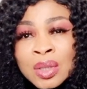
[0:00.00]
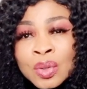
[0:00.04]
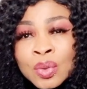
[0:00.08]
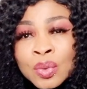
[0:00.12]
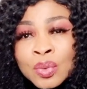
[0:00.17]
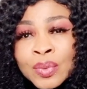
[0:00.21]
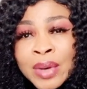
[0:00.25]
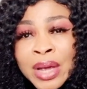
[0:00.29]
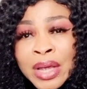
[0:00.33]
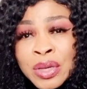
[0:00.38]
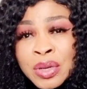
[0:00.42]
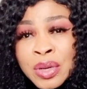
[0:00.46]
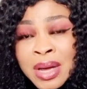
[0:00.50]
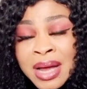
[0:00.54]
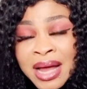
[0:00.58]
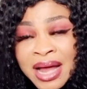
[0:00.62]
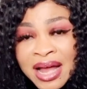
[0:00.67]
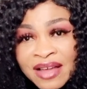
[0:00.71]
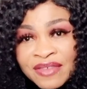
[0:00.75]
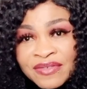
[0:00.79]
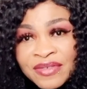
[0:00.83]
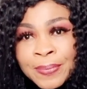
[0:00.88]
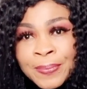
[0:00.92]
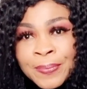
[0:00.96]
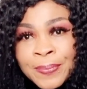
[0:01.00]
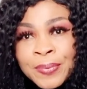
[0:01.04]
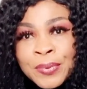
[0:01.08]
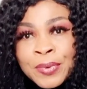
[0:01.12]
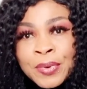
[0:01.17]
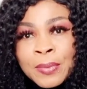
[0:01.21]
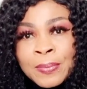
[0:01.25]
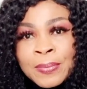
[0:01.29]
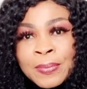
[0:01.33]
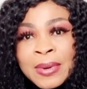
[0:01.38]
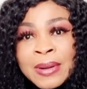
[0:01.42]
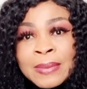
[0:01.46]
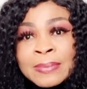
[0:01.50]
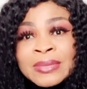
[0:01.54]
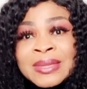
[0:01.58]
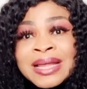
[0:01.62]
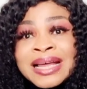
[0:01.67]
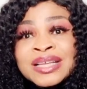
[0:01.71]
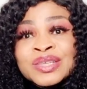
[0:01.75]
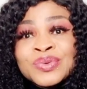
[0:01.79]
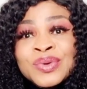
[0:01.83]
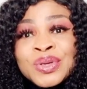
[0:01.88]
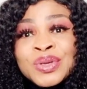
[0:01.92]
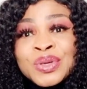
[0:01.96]
When you have a problem,
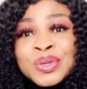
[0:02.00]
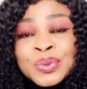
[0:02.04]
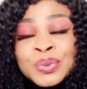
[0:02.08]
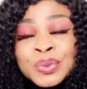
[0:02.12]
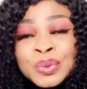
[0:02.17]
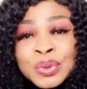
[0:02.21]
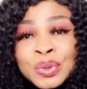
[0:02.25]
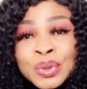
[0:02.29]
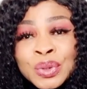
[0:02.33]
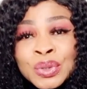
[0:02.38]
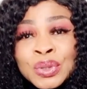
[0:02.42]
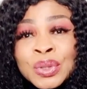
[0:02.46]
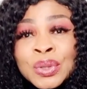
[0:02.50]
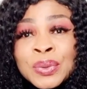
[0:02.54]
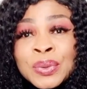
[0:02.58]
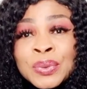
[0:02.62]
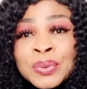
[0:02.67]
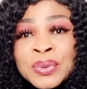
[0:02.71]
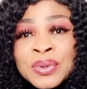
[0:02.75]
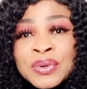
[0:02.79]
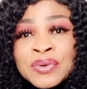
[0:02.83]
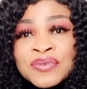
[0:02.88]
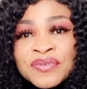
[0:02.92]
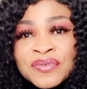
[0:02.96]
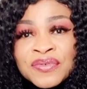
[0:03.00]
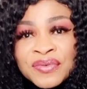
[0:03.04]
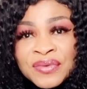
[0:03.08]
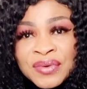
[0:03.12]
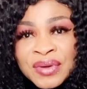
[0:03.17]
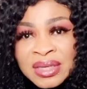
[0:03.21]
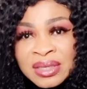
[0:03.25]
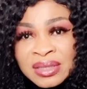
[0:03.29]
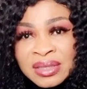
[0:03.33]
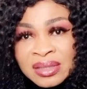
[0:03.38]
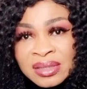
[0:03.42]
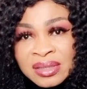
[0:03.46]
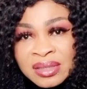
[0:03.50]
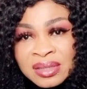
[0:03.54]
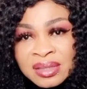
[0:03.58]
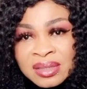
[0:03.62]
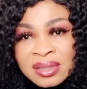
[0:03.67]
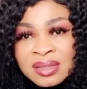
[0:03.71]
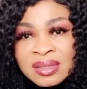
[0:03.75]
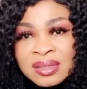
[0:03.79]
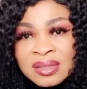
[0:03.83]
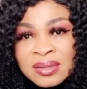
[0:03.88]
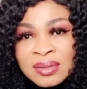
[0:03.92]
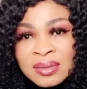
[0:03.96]
that's when you will know your real
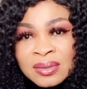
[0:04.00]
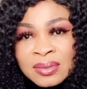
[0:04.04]
friends.